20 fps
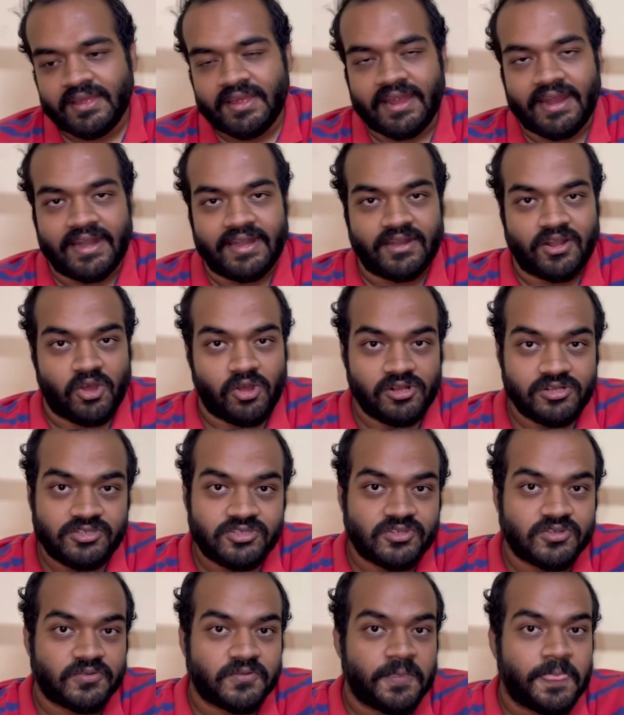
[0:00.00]
And
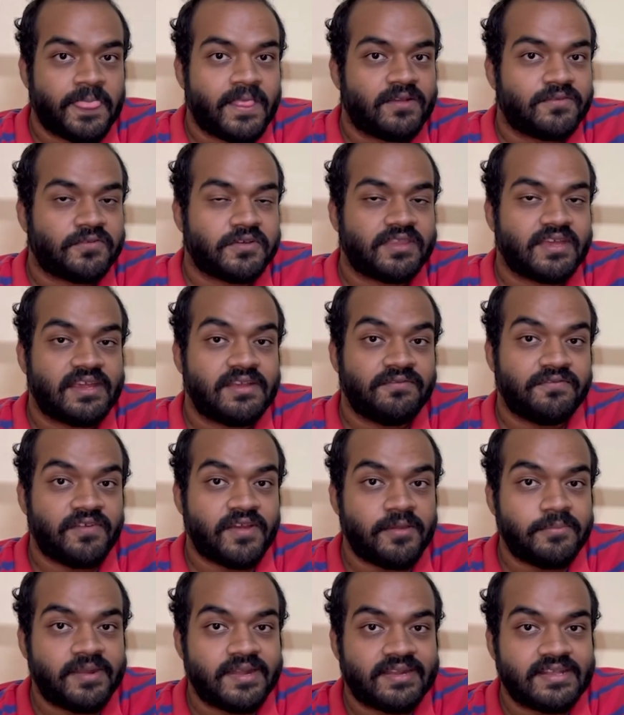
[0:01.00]
also, for the
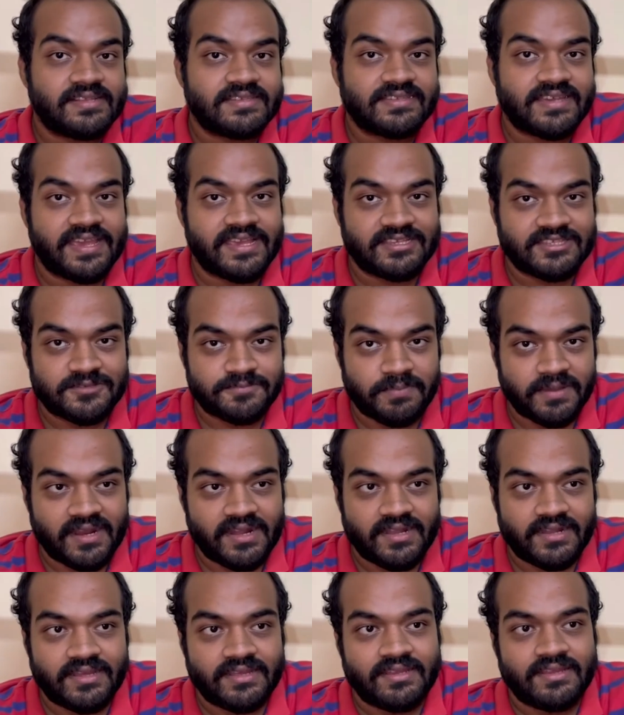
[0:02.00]
environmental science
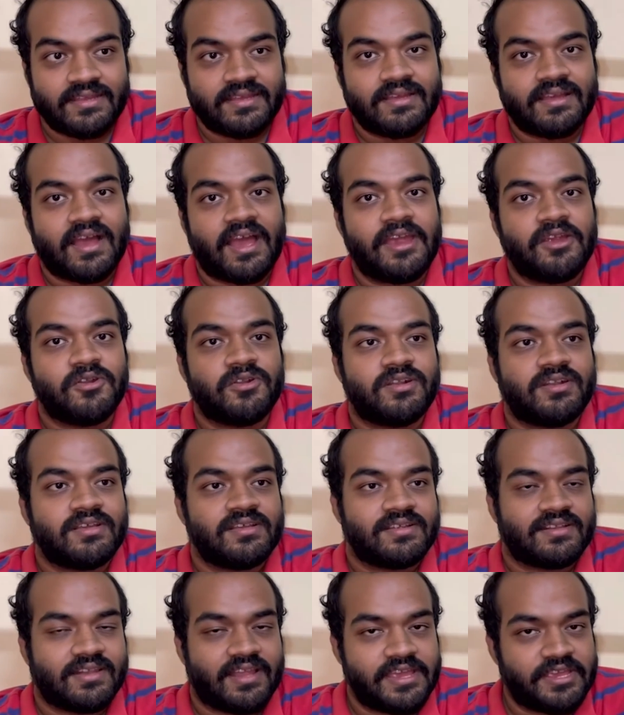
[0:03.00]
part, I would
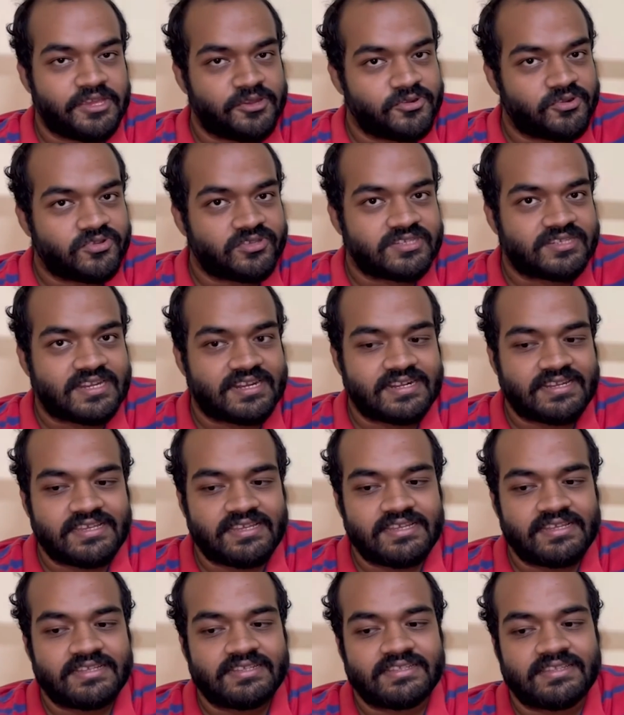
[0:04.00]
like you to
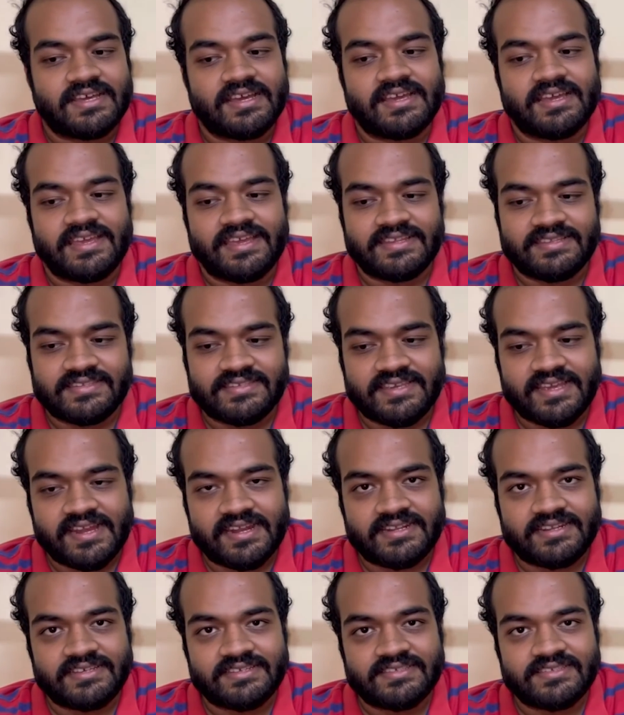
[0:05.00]
study the
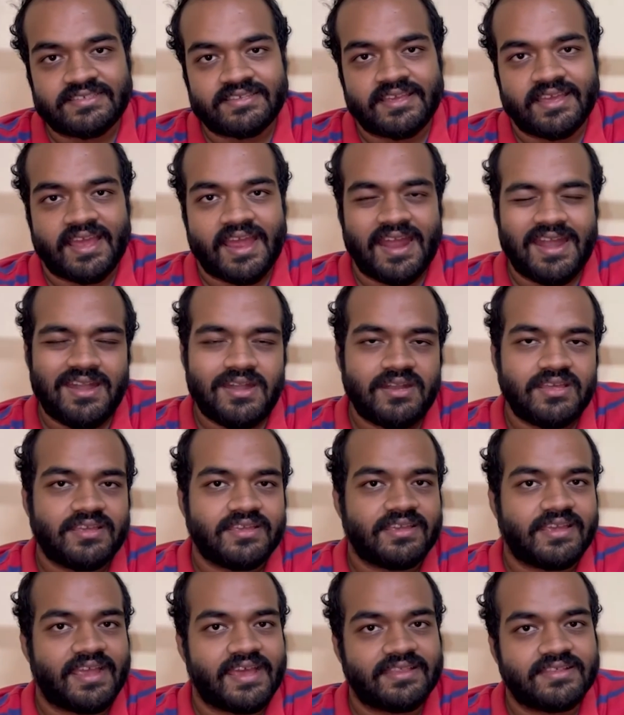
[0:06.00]
NCERTs and
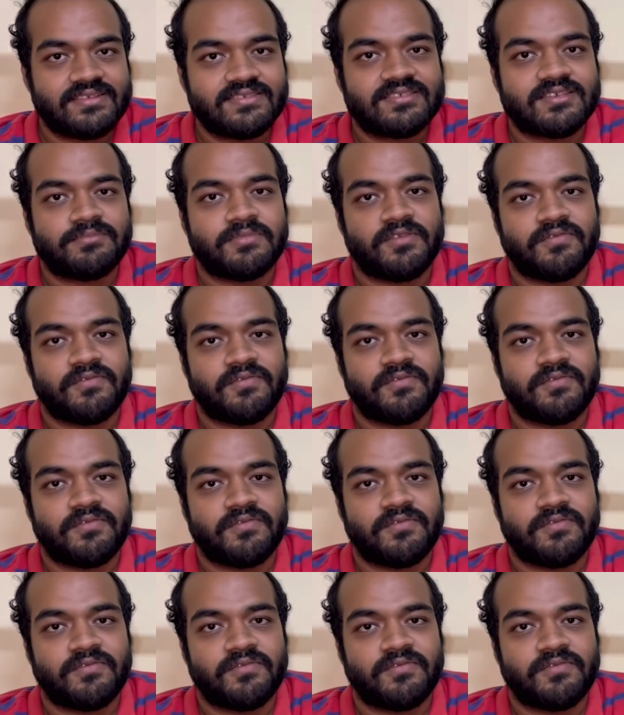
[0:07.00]
gather some